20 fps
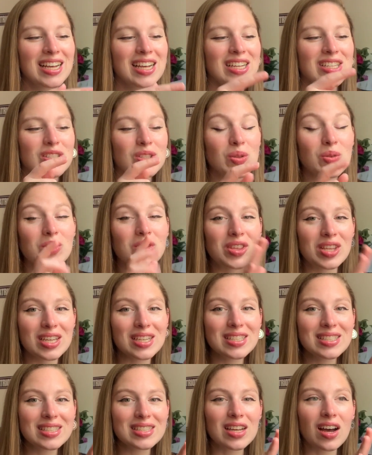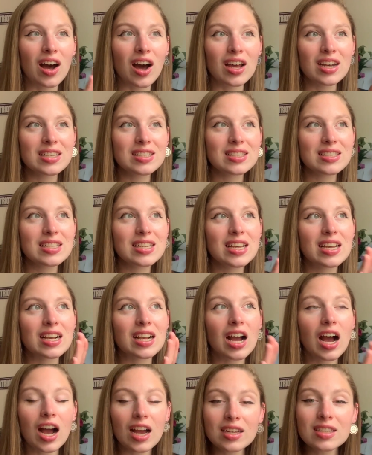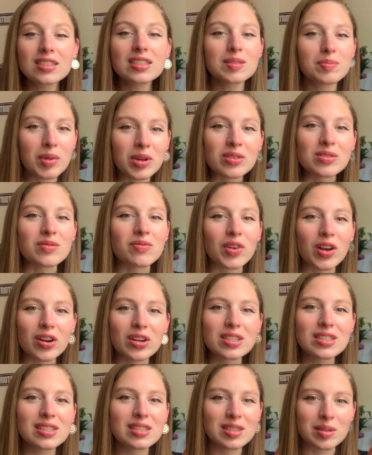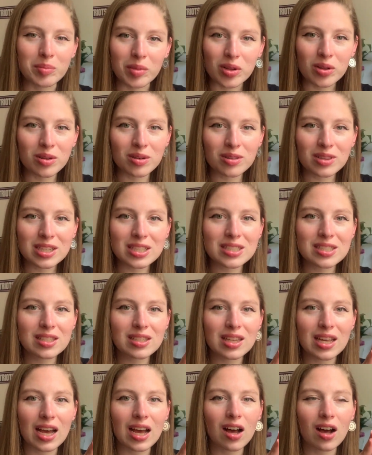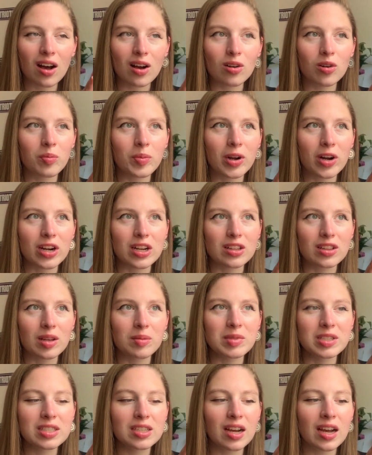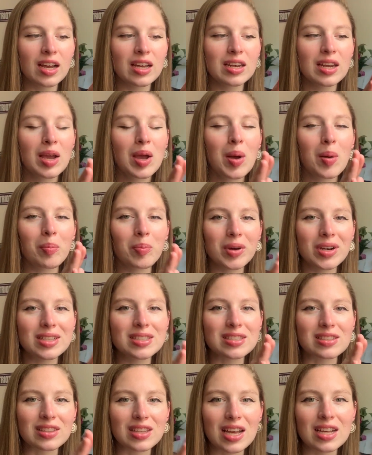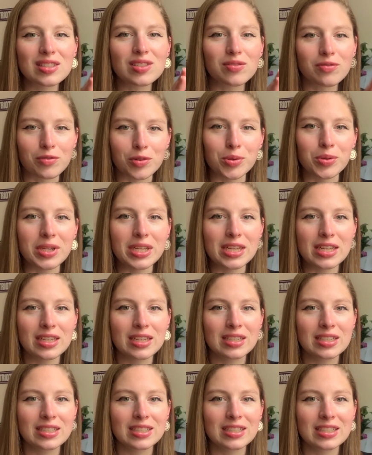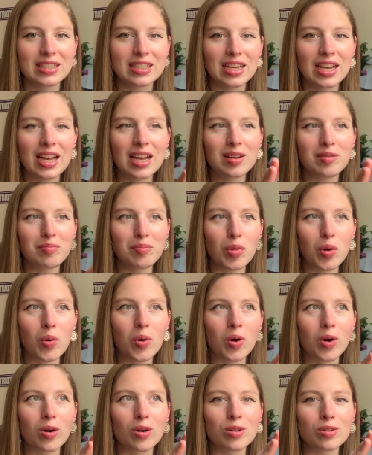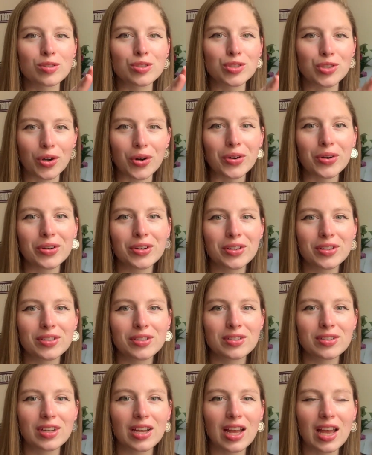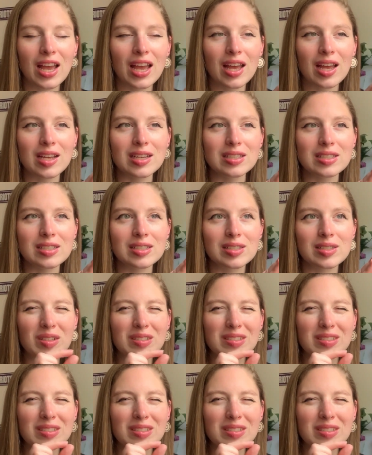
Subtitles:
So this, honestly, it kind of smells very similarly to that Huckleberry Clementine, but it's less fruity and more dark and